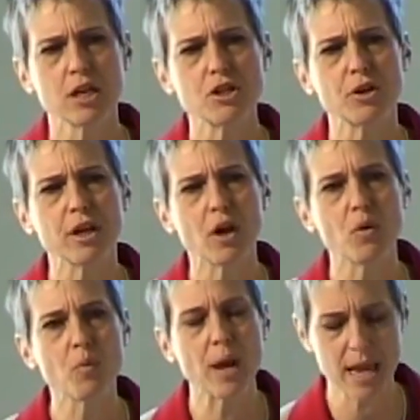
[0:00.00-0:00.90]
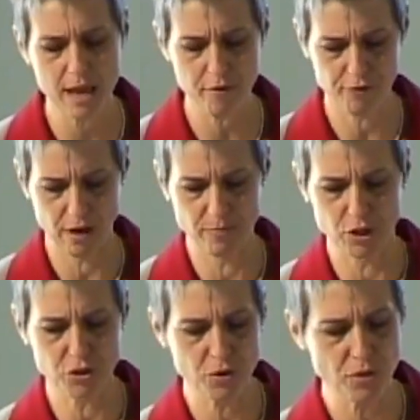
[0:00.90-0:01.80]
turning away from
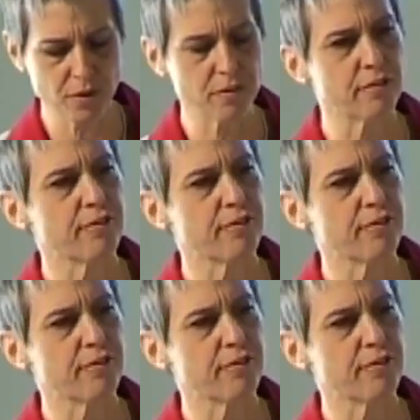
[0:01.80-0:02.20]
the truth of the